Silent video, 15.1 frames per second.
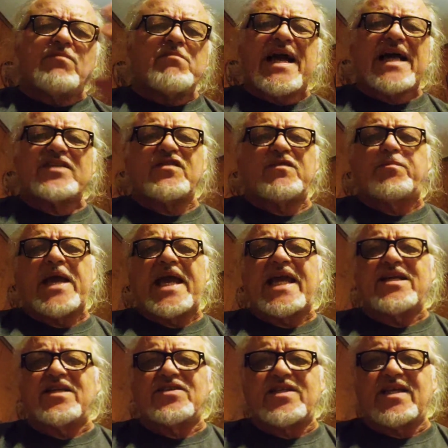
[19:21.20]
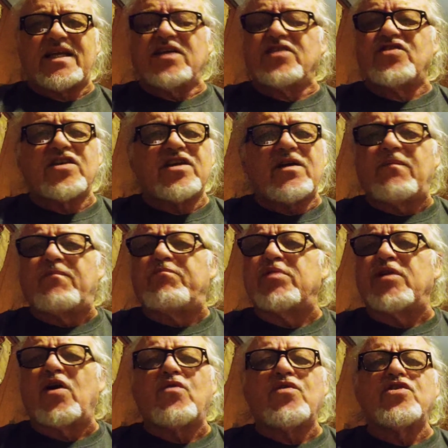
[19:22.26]
massive pain. This thing is, it'll
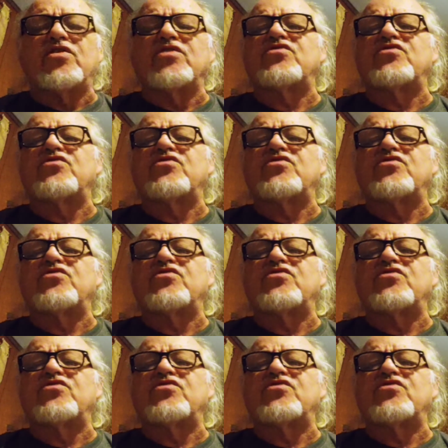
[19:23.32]
blow your